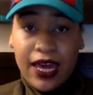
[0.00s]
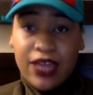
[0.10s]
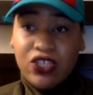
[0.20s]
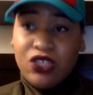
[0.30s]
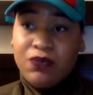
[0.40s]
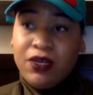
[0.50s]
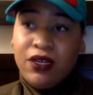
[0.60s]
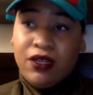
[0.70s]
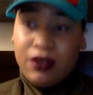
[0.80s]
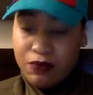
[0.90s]
and just
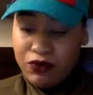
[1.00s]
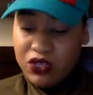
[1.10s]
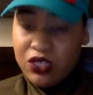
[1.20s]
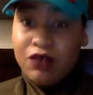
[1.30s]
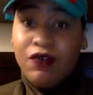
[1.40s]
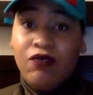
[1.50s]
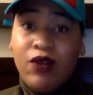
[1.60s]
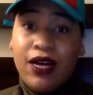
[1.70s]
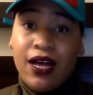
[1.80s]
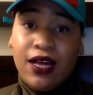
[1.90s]
being appreciative of
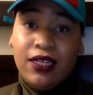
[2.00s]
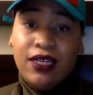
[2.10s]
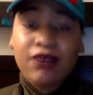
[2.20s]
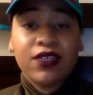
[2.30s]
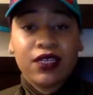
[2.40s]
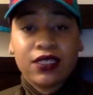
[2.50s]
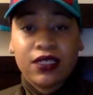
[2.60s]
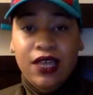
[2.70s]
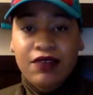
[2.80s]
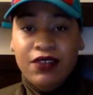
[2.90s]
what God gives us
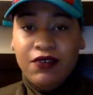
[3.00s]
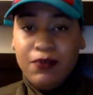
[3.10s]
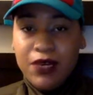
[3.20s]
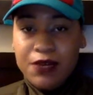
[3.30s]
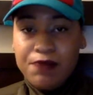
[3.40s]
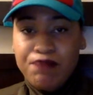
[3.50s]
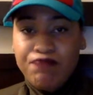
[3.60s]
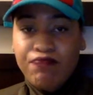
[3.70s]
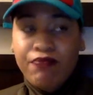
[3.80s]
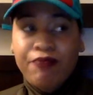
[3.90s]
and has given me.
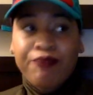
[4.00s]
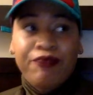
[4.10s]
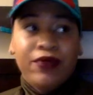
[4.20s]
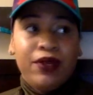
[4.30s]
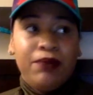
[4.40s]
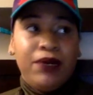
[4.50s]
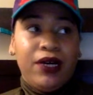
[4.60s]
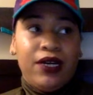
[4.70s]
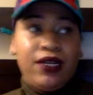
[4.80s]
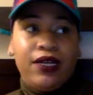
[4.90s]

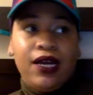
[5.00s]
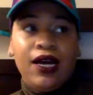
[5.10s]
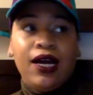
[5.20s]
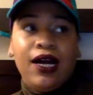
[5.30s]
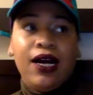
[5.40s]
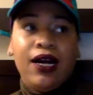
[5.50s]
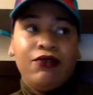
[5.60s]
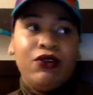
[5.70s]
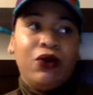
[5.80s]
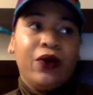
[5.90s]
But
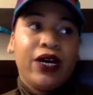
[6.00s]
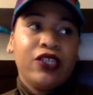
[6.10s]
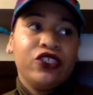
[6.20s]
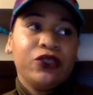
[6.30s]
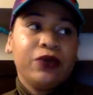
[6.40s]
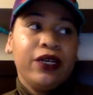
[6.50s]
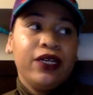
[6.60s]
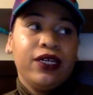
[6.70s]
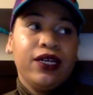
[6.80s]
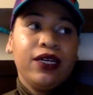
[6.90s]
real quick, I just want
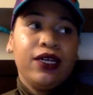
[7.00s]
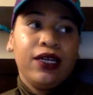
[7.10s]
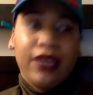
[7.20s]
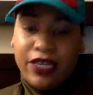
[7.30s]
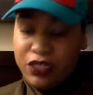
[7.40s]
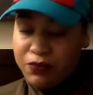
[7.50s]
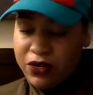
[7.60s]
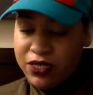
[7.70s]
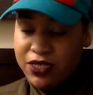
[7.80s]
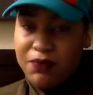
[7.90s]
to
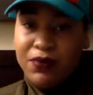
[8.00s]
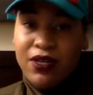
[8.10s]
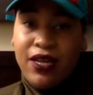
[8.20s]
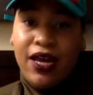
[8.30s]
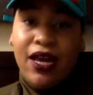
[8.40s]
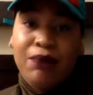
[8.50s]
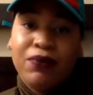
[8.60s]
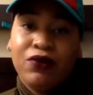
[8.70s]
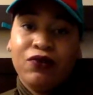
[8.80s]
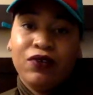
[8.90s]
express something that
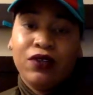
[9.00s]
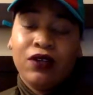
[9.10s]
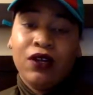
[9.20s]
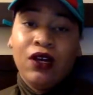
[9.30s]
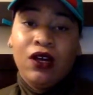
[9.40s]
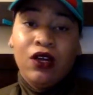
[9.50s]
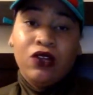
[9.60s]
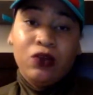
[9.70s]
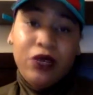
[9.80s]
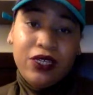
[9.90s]
happened over
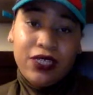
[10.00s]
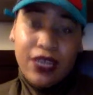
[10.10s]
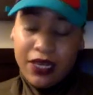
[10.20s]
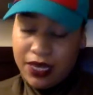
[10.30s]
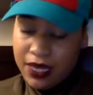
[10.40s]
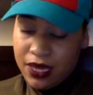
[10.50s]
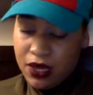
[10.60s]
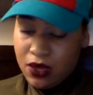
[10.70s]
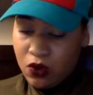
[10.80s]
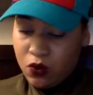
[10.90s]
the weekday
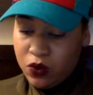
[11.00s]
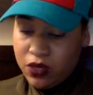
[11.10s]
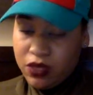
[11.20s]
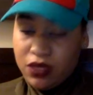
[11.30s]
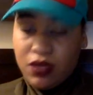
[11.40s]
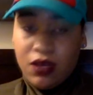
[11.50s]
with